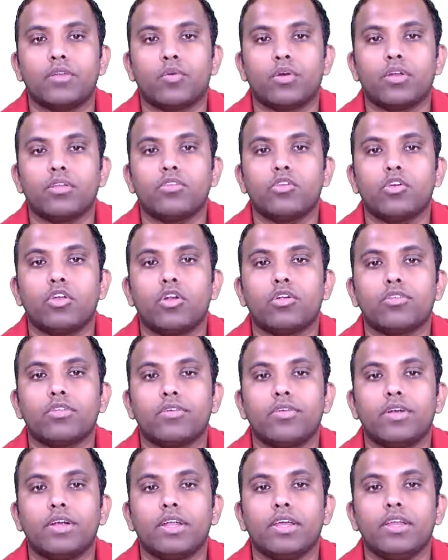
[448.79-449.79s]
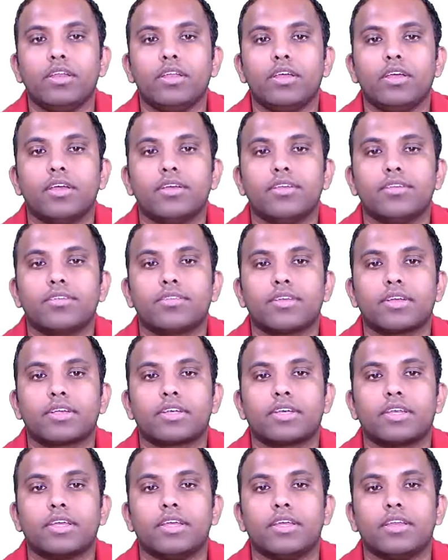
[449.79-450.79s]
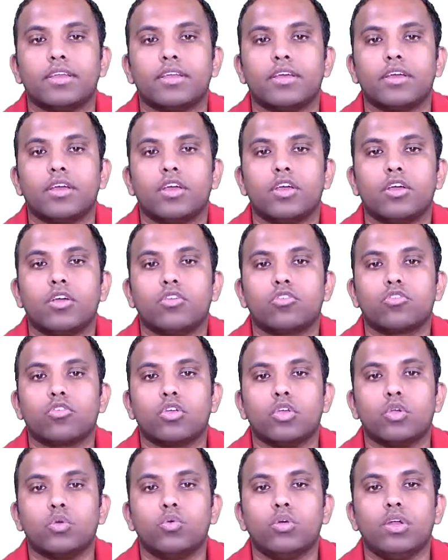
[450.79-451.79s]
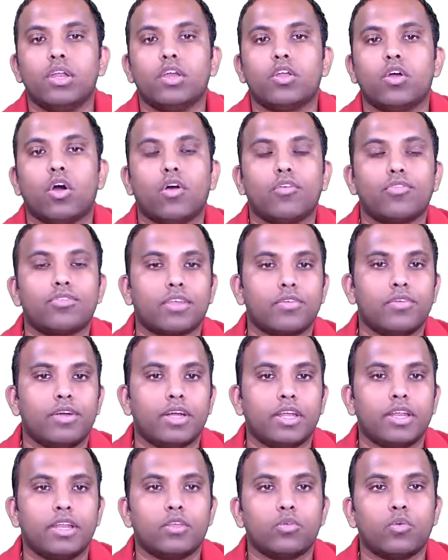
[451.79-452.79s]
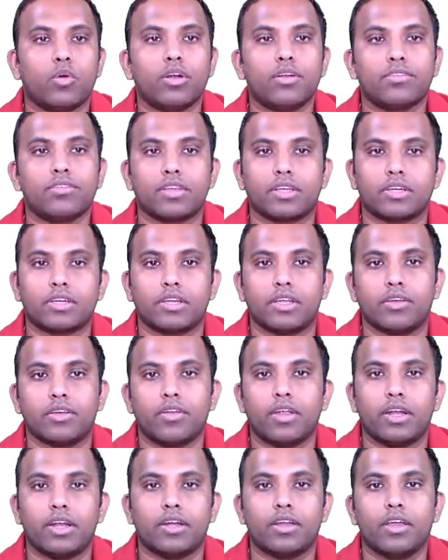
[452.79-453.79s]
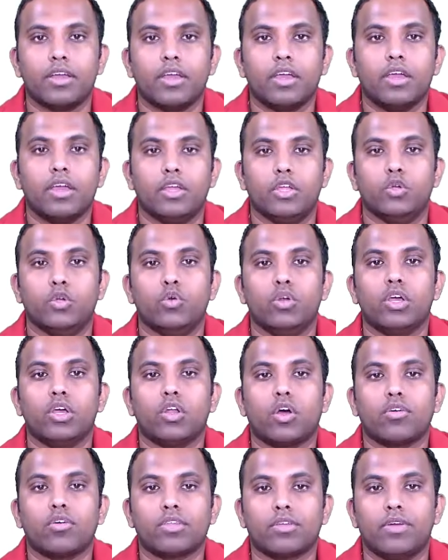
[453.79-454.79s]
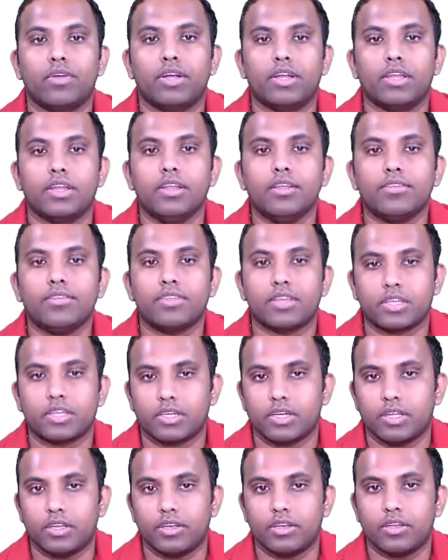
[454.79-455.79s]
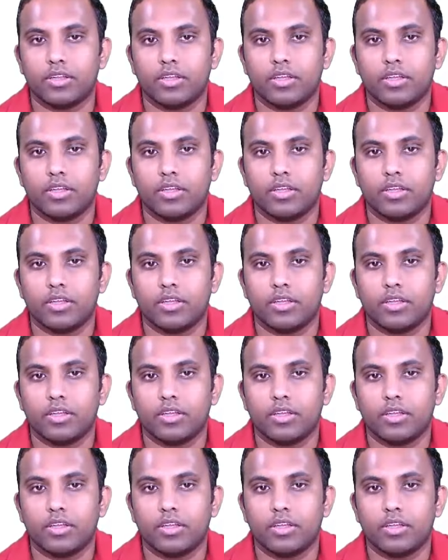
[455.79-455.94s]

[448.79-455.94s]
What is Euler of 17? 16. So Euler of 17 is what? 16, right? Euler of 17 is 16.